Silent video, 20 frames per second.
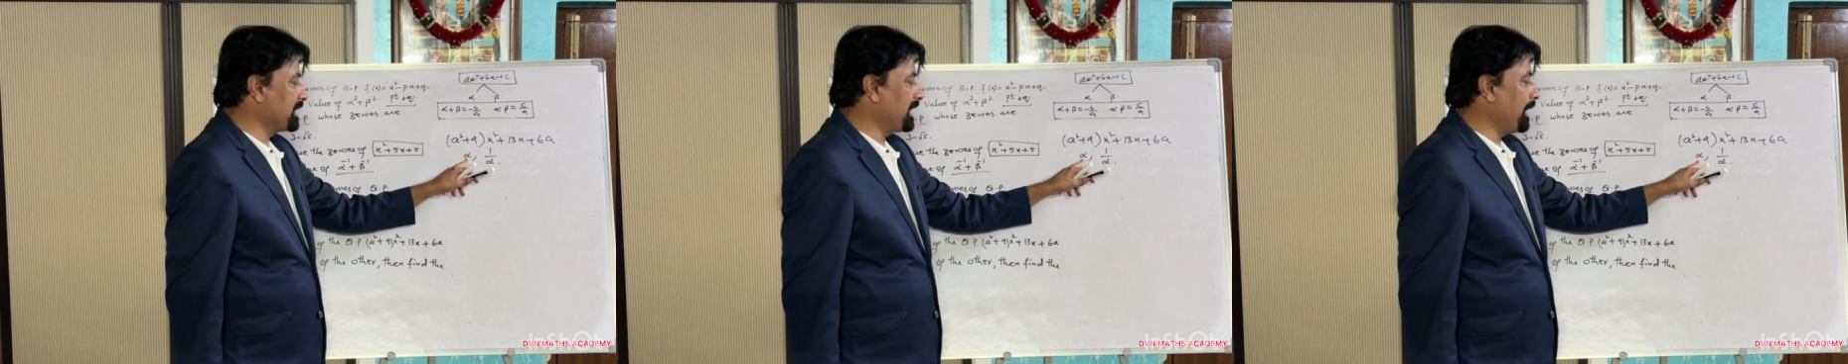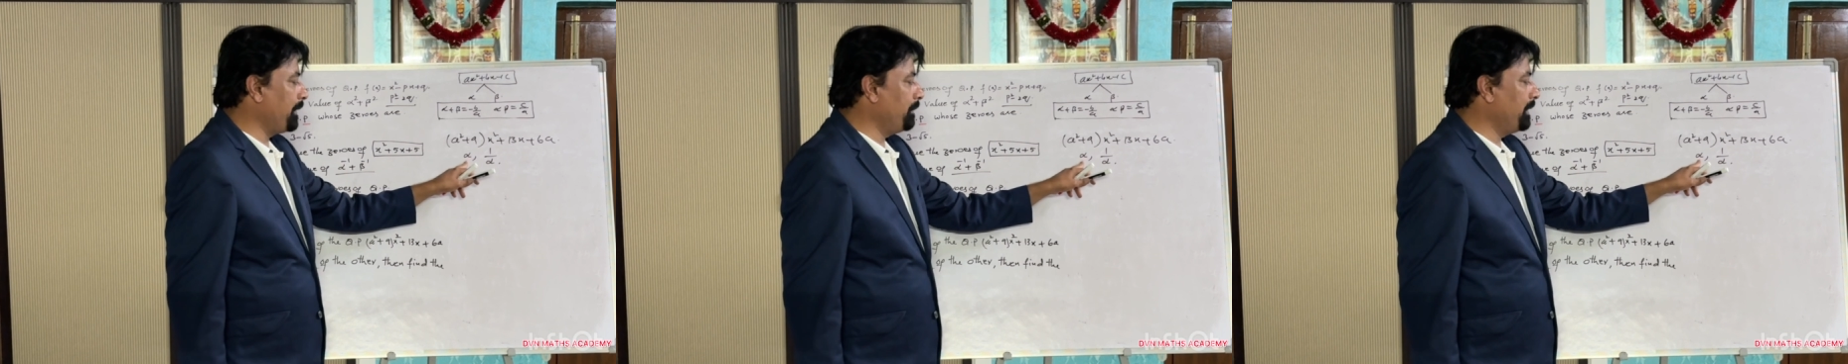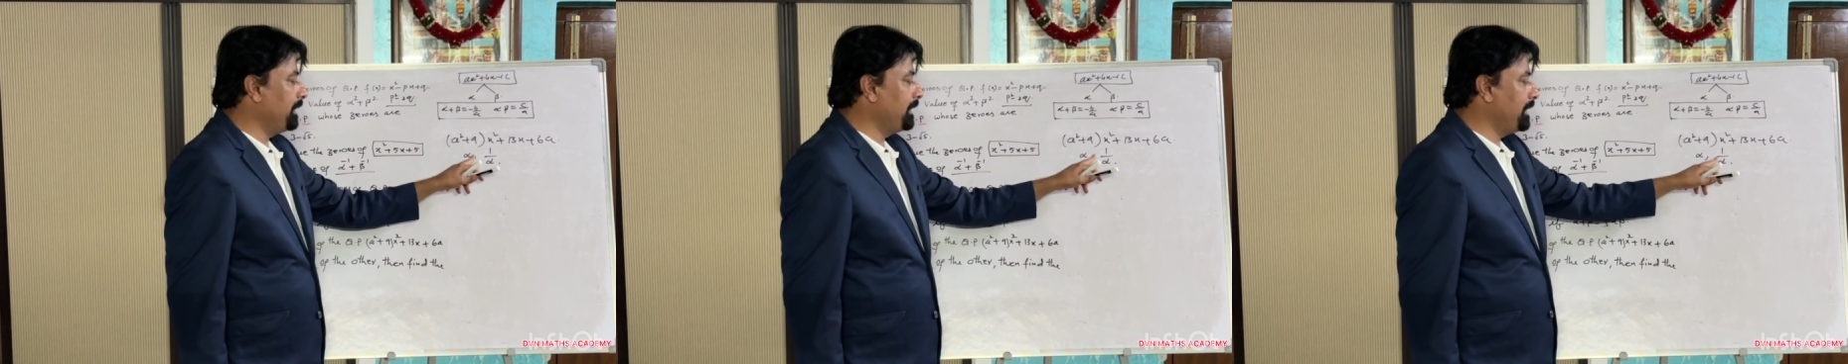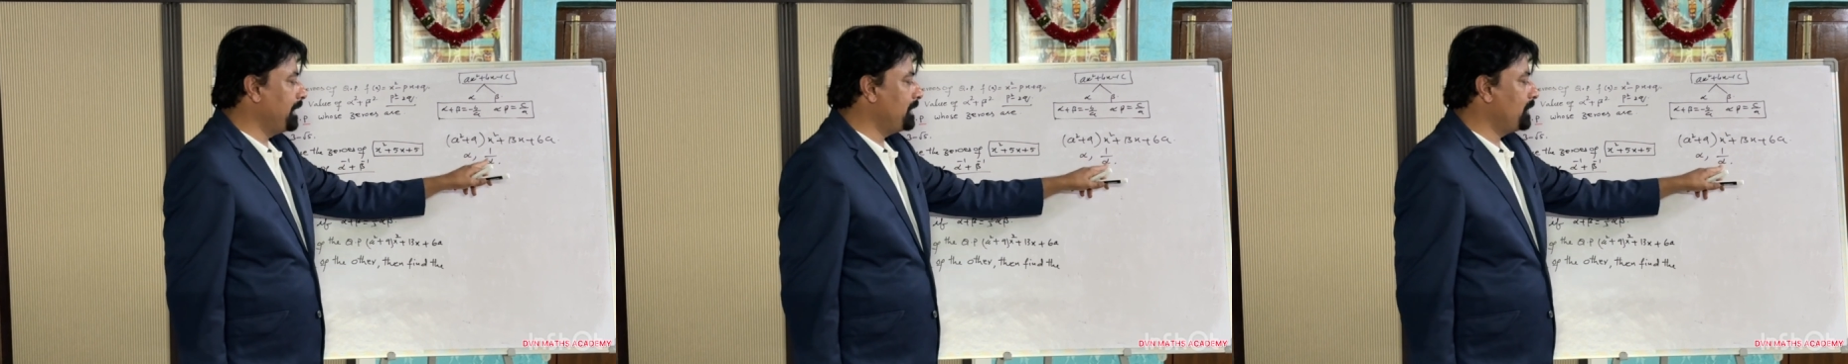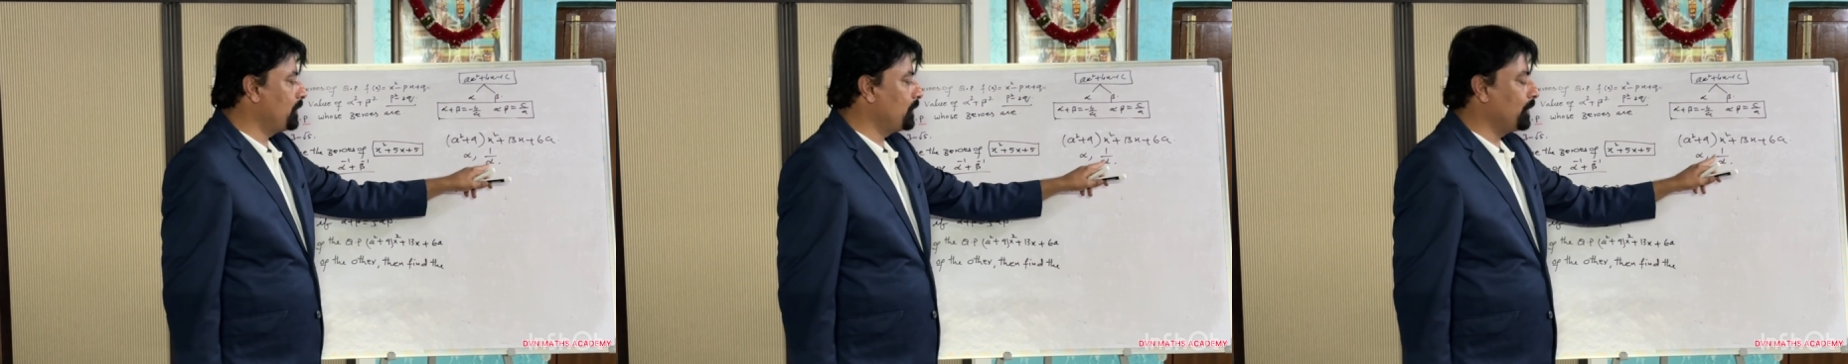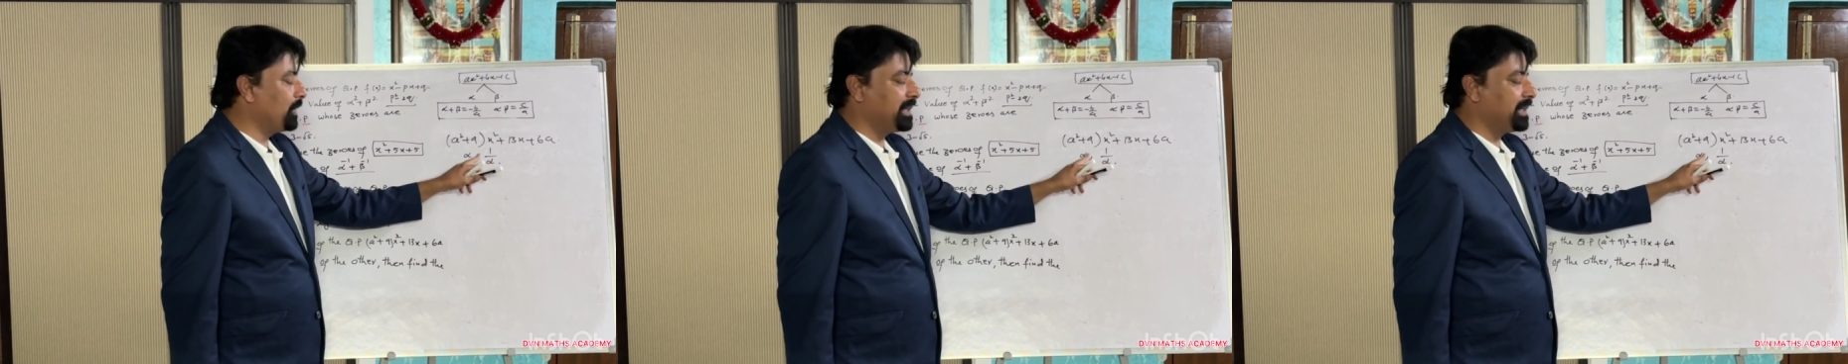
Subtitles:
I mean these two